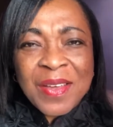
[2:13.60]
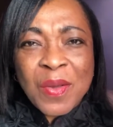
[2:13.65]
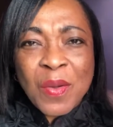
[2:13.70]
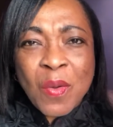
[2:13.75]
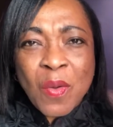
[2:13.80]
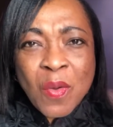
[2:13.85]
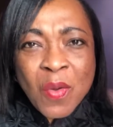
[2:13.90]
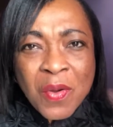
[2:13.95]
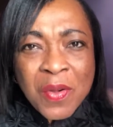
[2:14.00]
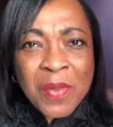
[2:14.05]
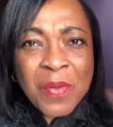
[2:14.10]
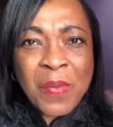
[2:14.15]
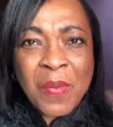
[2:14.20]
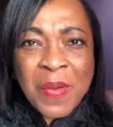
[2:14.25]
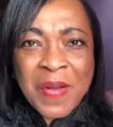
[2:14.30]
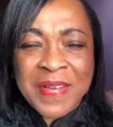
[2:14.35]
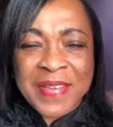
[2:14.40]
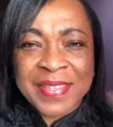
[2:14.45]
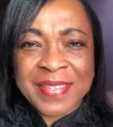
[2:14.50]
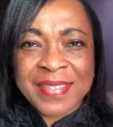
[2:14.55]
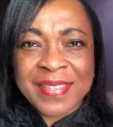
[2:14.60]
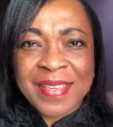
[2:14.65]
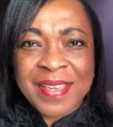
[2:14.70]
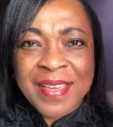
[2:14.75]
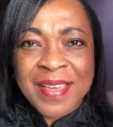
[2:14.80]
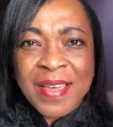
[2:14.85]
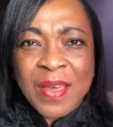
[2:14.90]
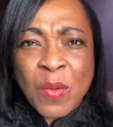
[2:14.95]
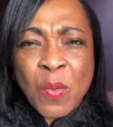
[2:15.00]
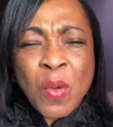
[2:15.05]
odor was.
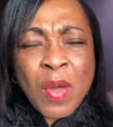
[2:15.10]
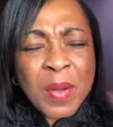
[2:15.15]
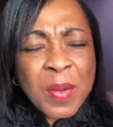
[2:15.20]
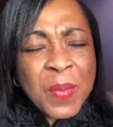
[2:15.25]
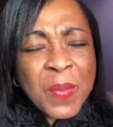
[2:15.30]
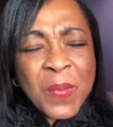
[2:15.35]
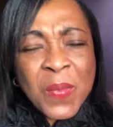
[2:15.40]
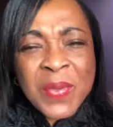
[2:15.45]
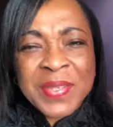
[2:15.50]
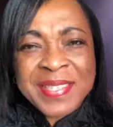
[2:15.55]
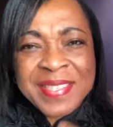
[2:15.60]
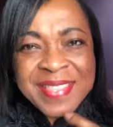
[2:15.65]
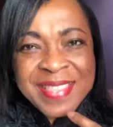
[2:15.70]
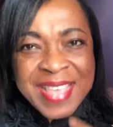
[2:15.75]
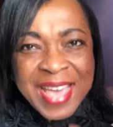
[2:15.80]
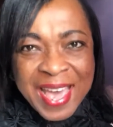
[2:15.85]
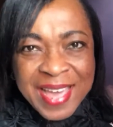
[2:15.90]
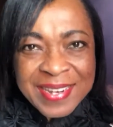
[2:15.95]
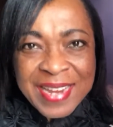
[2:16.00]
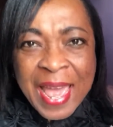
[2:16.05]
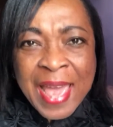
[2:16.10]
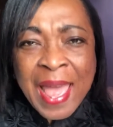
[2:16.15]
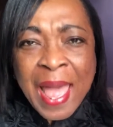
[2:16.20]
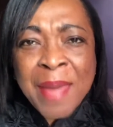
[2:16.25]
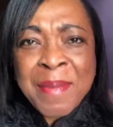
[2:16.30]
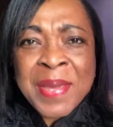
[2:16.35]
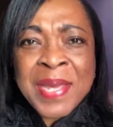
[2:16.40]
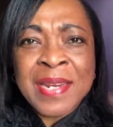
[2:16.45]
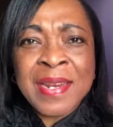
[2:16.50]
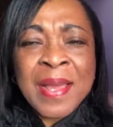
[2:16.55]
What was that? I
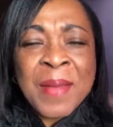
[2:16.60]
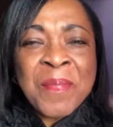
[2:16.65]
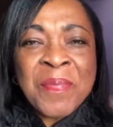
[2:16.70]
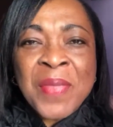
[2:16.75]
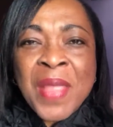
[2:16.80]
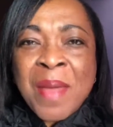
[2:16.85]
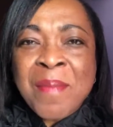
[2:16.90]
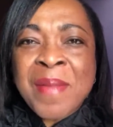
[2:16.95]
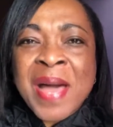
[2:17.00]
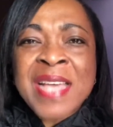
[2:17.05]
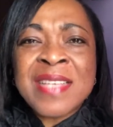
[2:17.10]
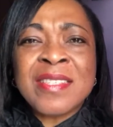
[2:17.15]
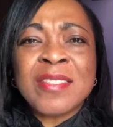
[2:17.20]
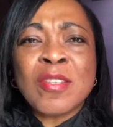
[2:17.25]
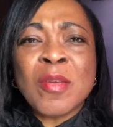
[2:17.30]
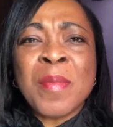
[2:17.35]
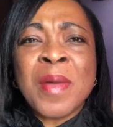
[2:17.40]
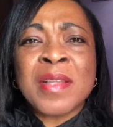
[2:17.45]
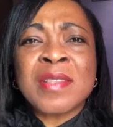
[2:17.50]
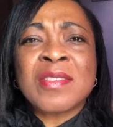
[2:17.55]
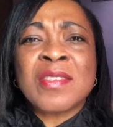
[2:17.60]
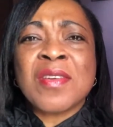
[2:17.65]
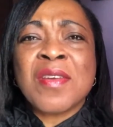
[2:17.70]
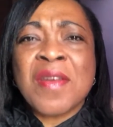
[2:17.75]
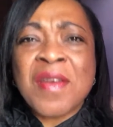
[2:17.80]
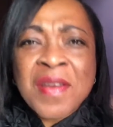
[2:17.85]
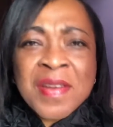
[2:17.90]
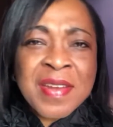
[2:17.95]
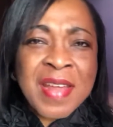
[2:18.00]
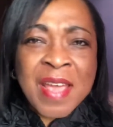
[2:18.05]
mean, my stomach
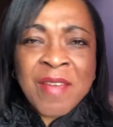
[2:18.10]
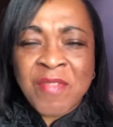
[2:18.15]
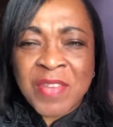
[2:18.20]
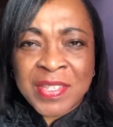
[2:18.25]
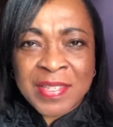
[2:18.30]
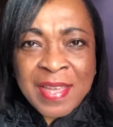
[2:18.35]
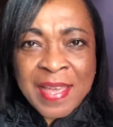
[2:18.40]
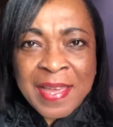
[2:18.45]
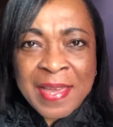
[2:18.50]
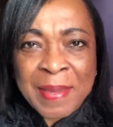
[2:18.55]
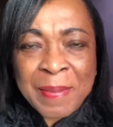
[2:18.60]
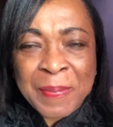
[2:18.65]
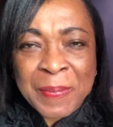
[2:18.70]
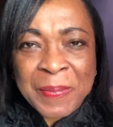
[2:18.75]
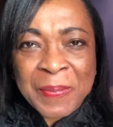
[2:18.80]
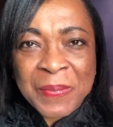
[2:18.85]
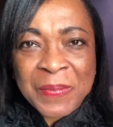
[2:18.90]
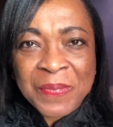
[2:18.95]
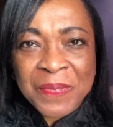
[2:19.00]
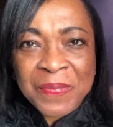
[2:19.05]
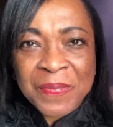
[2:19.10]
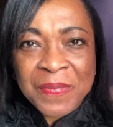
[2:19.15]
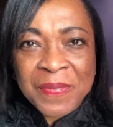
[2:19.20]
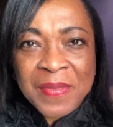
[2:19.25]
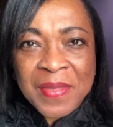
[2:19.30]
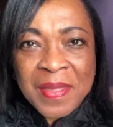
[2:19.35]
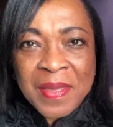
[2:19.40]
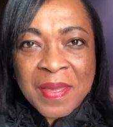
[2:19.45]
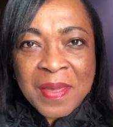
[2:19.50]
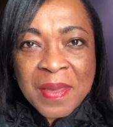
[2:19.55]
turned every time.
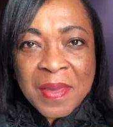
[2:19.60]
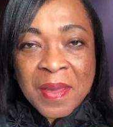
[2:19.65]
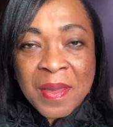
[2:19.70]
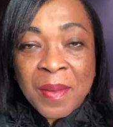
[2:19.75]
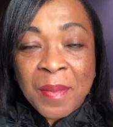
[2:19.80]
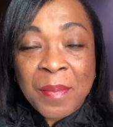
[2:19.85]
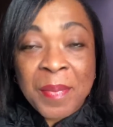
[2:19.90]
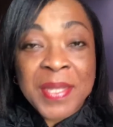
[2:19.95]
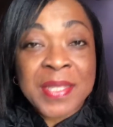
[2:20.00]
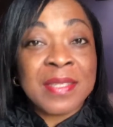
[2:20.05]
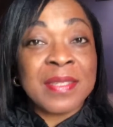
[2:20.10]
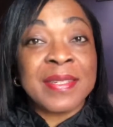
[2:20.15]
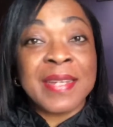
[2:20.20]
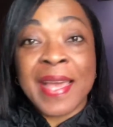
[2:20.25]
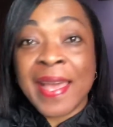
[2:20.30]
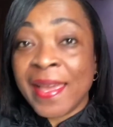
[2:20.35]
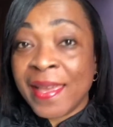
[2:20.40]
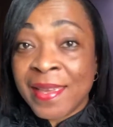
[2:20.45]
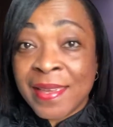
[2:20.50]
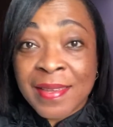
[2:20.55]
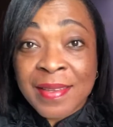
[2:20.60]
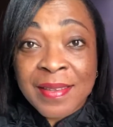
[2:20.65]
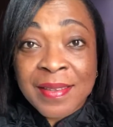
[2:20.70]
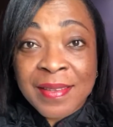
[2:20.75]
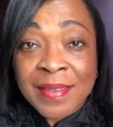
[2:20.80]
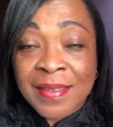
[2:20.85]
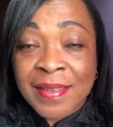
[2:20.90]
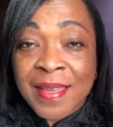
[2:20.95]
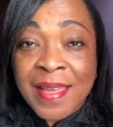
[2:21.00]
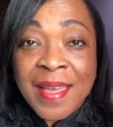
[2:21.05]
But today,
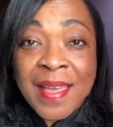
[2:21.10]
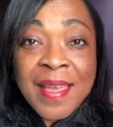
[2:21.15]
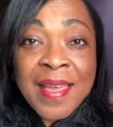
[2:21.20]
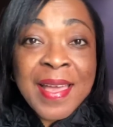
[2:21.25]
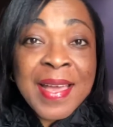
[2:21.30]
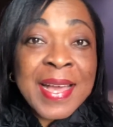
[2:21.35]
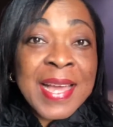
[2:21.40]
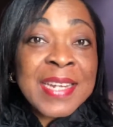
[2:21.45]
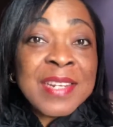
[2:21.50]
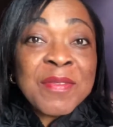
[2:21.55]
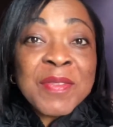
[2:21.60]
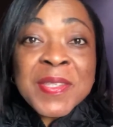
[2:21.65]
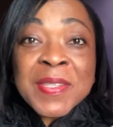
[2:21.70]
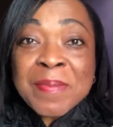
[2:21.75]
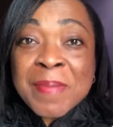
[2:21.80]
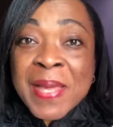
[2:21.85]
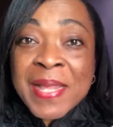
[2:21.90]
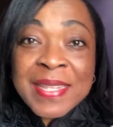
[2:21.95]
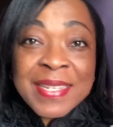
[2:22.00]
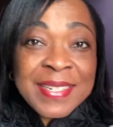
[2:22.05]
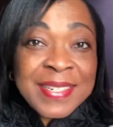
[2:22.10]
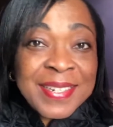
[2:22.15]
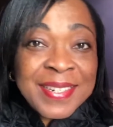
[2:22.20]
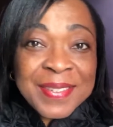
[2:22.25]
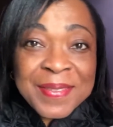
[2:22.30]
I can't even smell it.